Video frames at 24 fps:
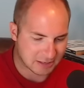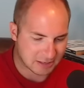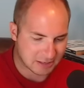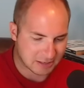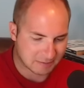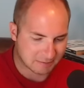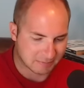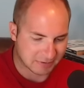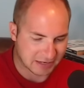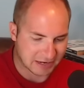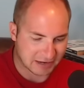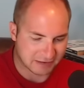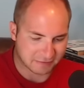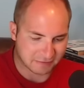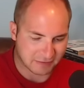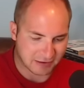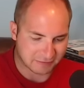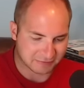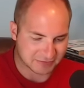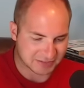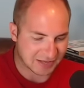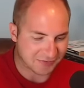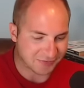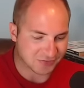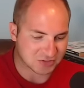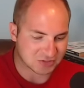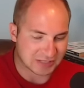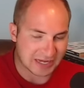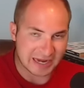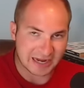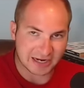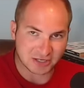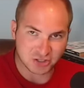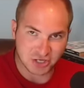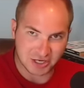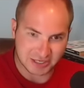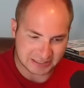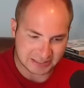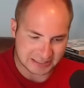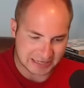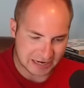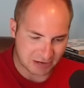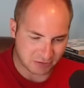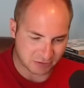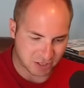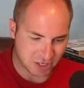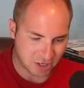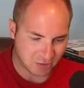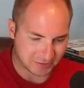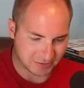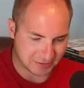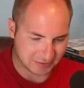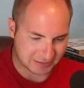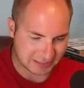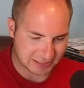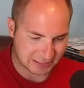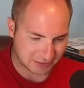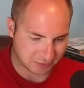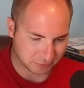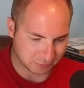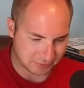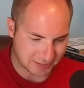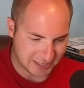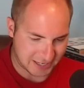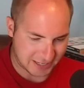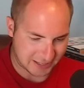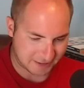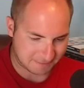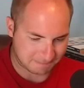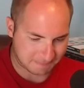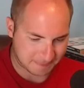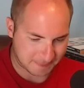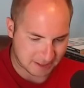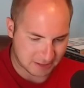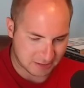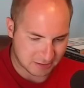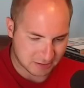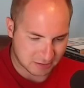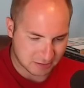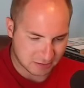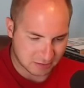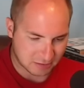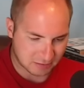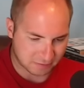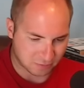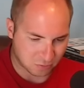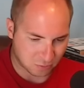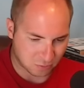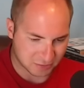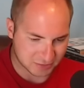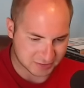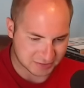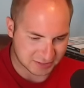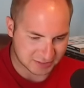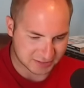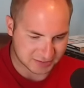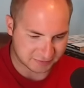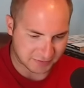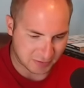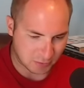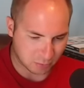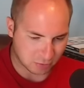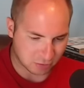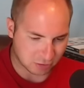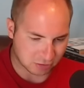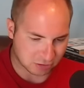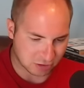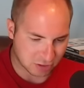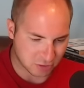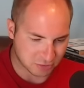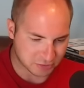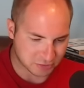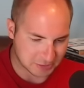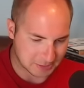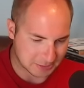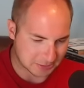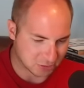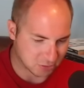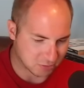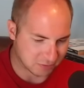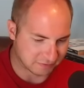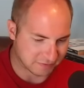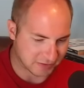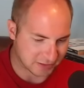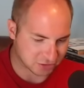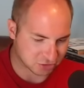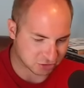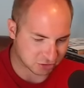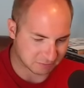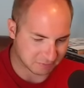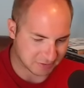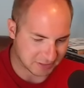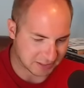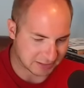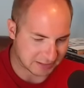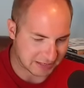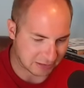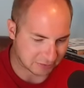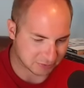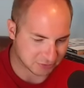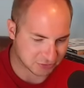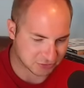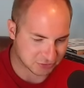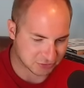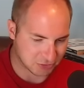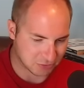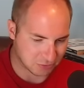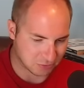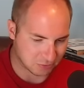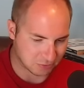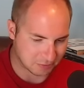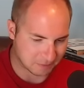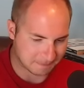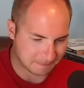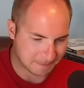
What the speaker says: But I've set the stage. I can now go into the King of the Ring. Of course, this event will close and the new event should be announced soon.